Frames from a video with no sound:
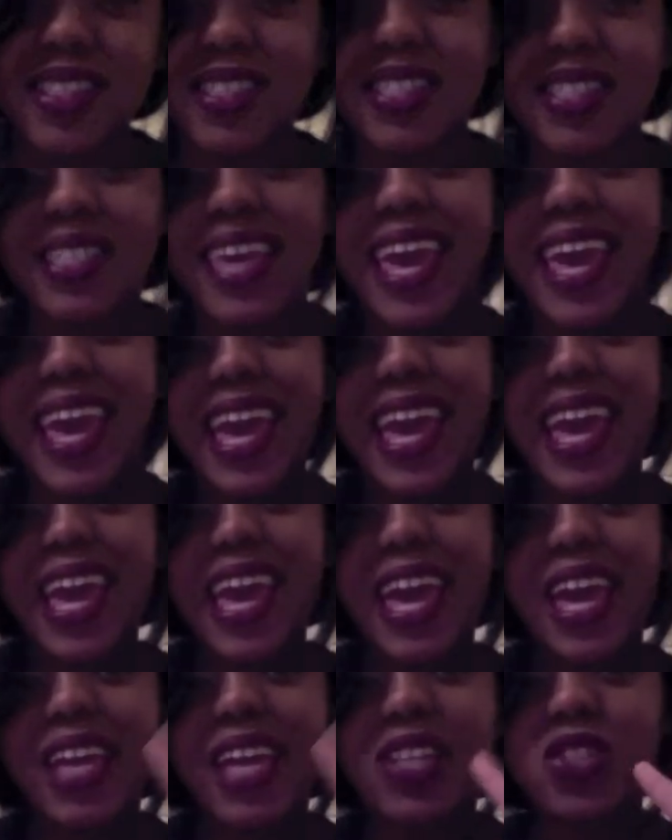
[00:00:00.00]

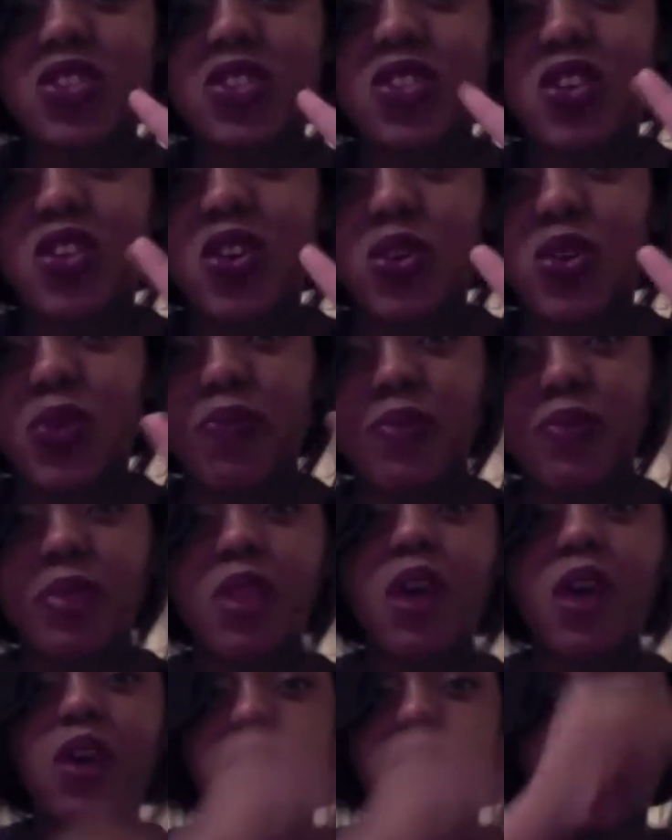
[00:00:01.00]
Take two.
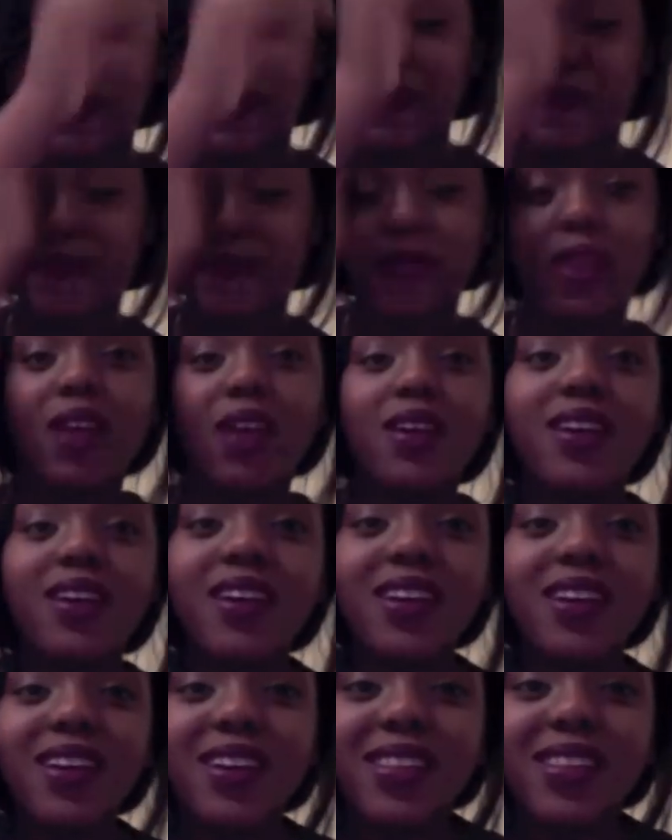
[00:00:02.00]
Okay.
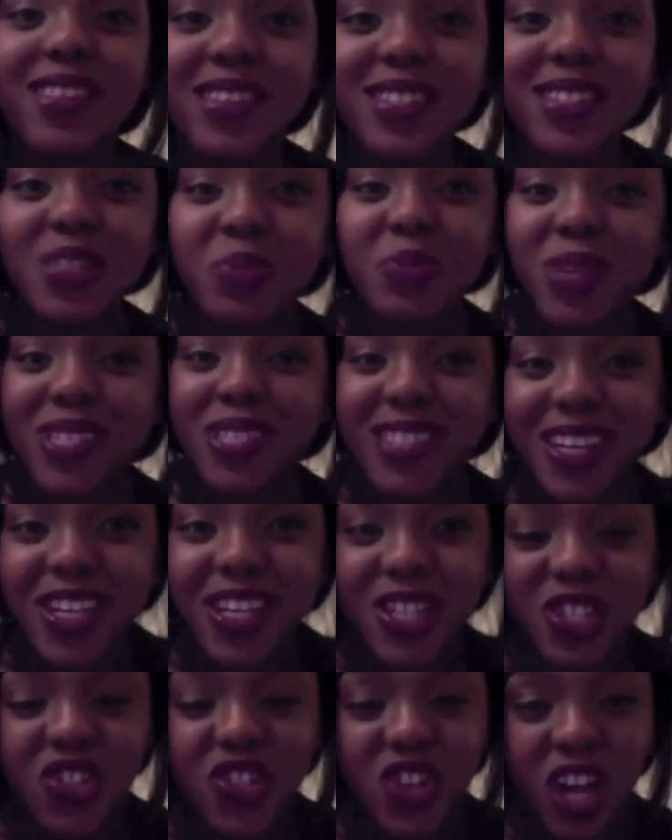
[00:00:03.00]
This is my
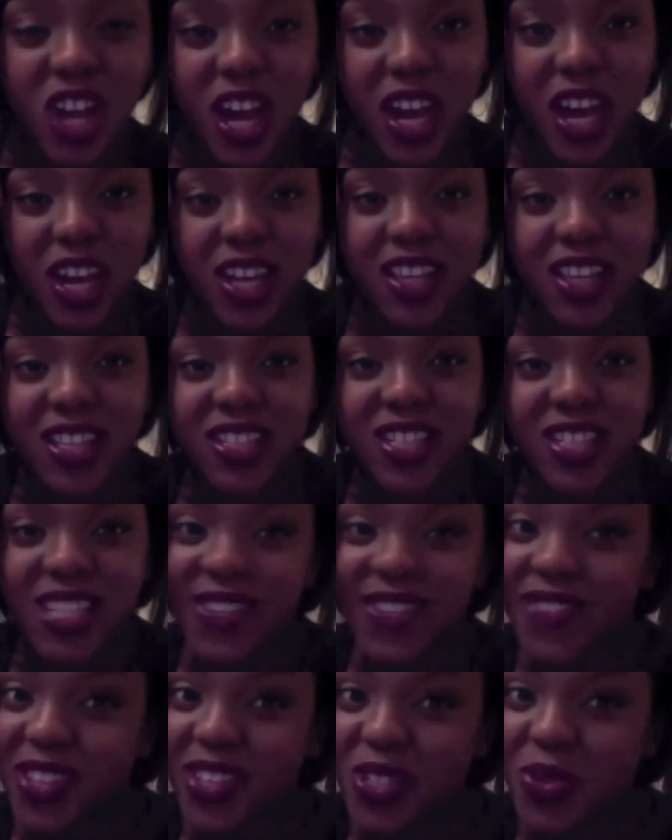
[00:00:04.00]
second try. Let's see
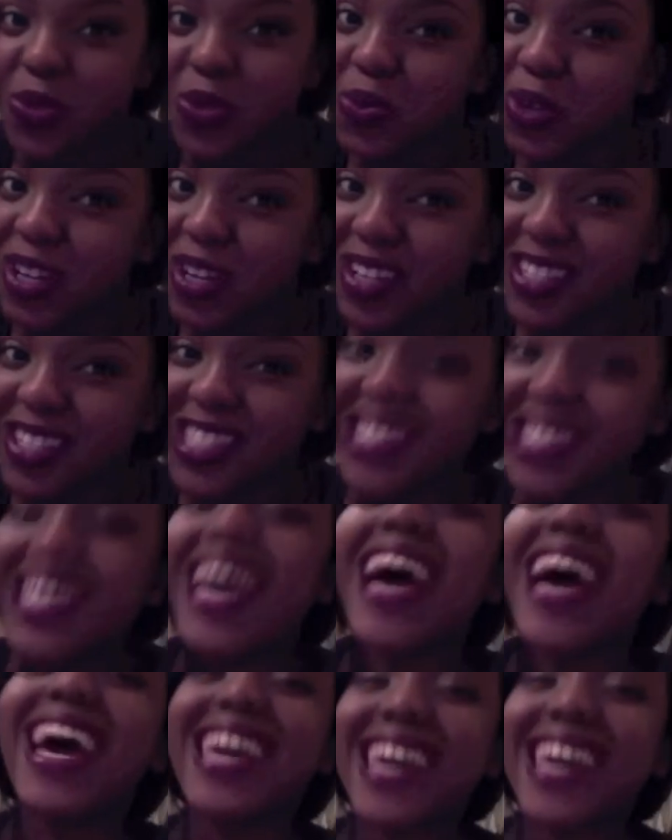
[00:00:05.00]
if this one works.
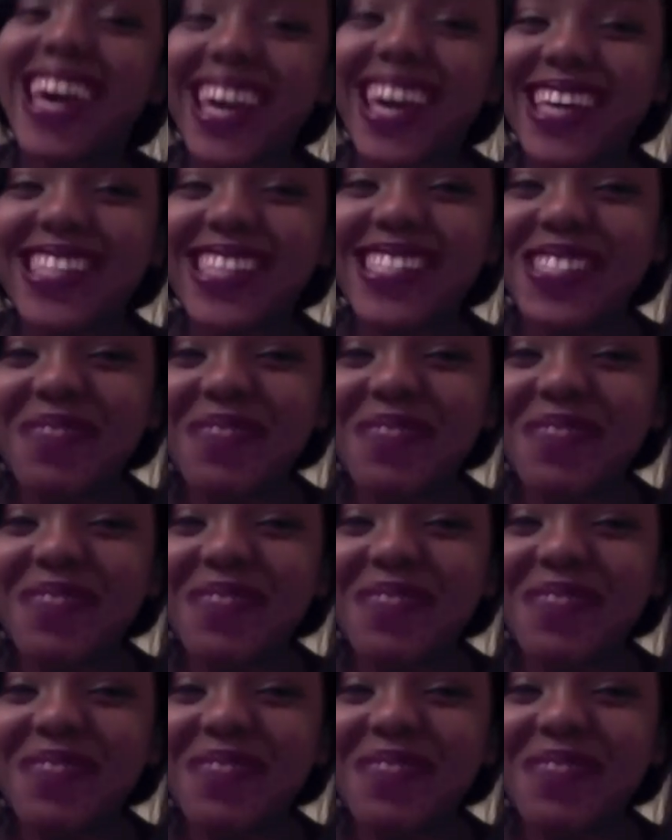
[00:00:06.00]
Hi guys,